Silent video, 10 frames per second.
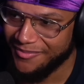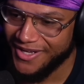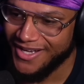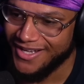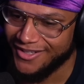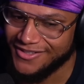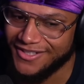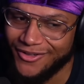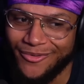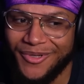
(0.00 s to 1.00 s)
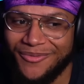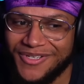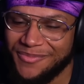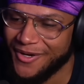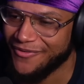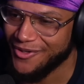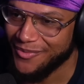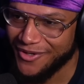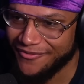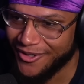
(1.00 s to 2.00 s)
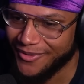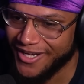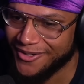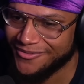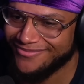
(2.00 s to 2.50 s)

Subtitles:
they got at least a little bit of respect for you with your vote count.